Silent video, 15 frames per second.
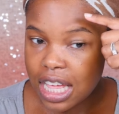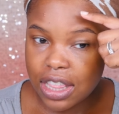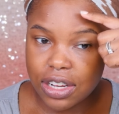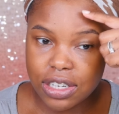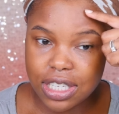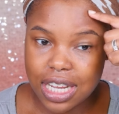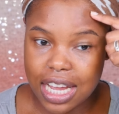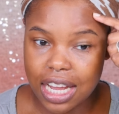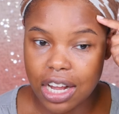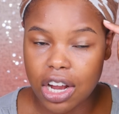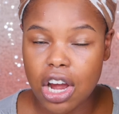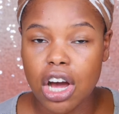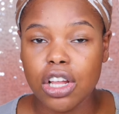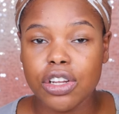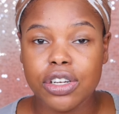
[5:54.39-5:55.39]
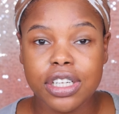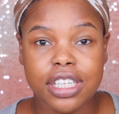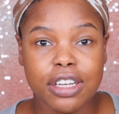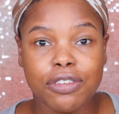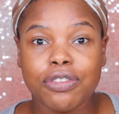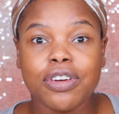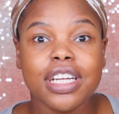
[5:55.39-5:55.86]
there's like a color
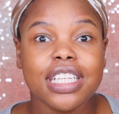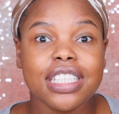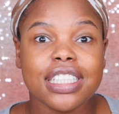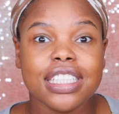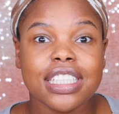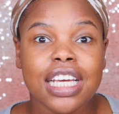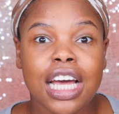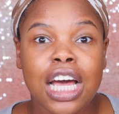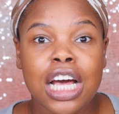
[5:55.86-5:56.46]
difference.